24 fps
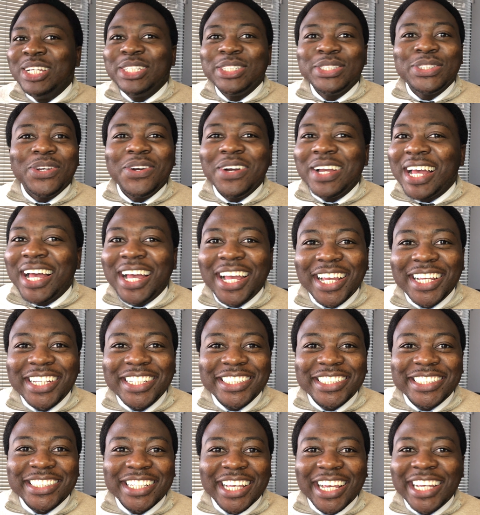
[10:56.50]
So
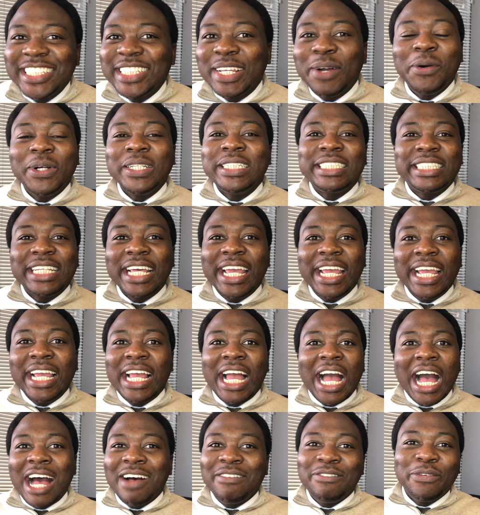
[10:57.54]
guys, as I was
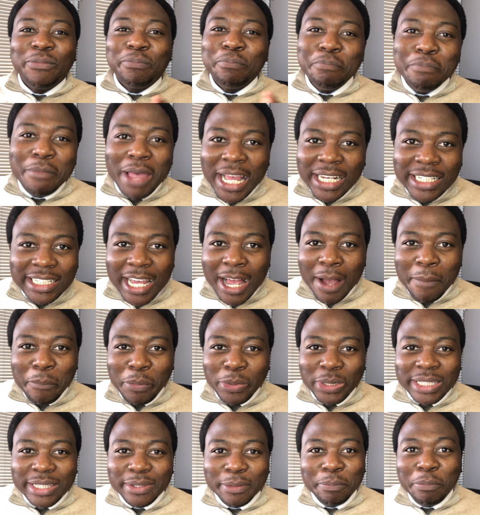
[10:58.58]
saying, I've met up
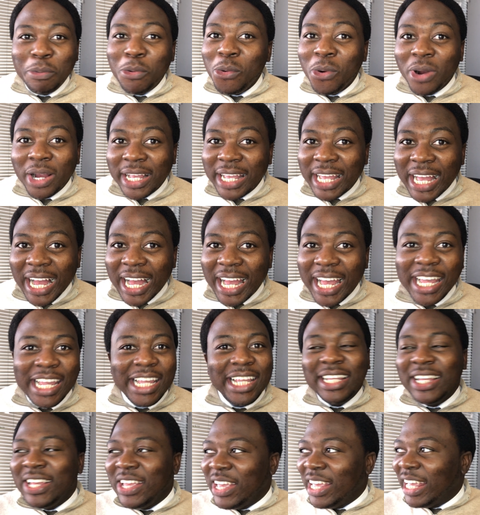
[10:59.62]
with the poor guy.
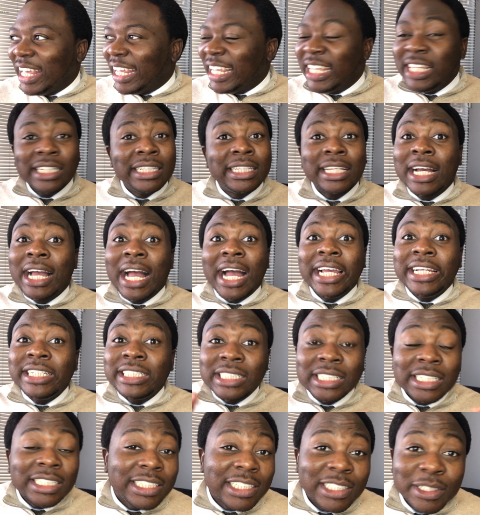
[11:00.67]
The guy
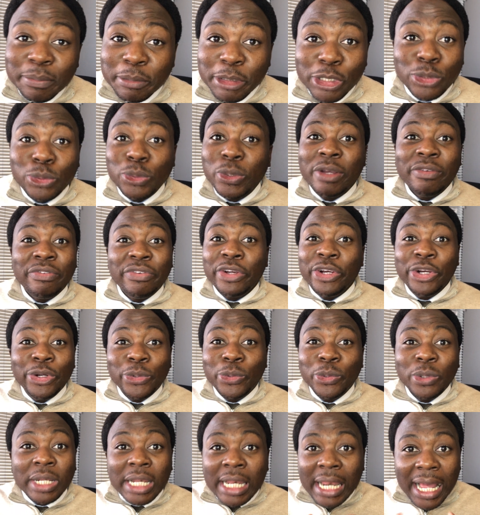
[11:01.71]
treated me to a very
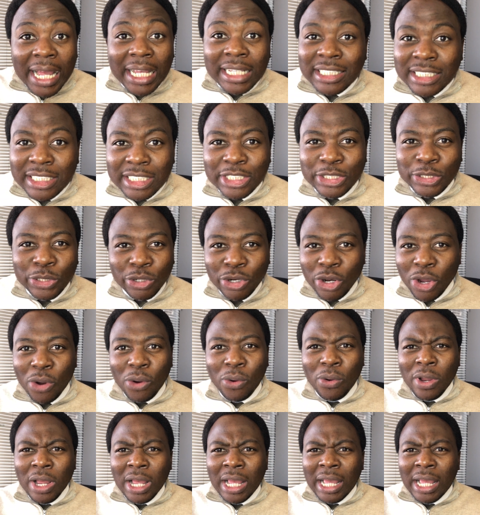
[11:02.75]
good lunch, you know.